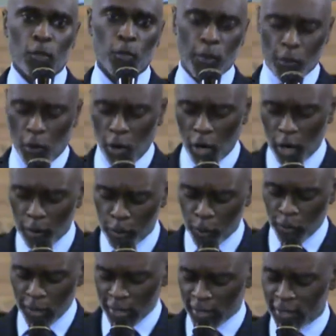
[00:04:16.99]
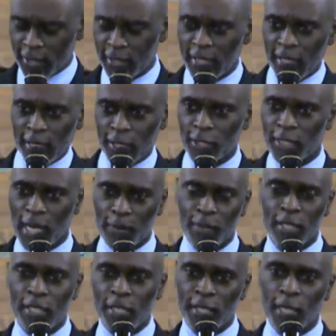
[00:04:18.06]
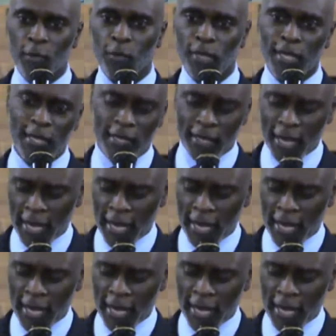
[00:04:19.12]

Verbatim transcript: We were all born in sin and shaping in iniquity.